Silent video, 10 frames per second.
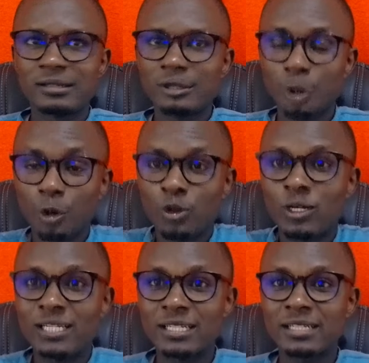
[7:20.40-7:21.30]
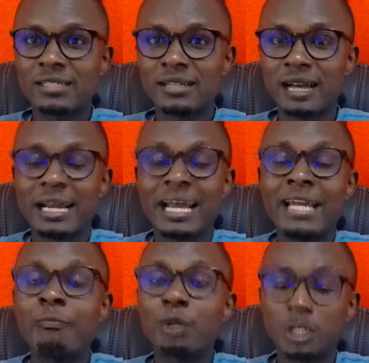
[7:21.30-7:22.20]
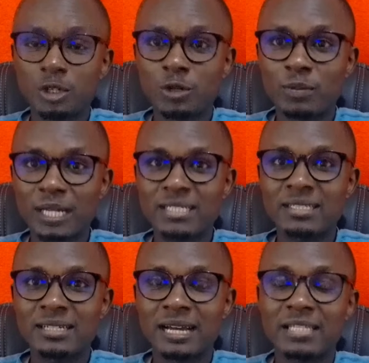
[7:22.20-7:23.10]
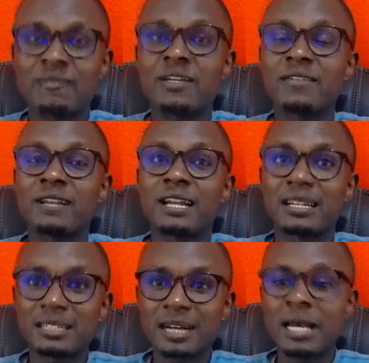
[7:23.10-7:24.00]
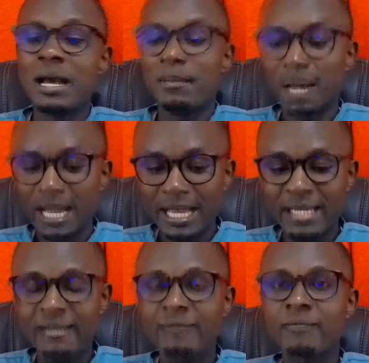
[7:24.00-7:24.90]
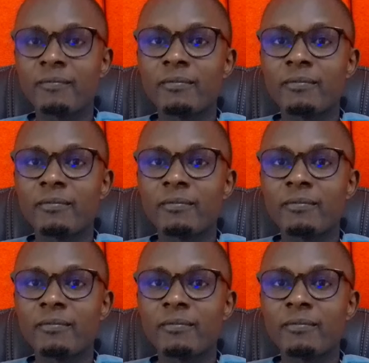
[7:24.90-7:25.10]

no authority under any political party. But again,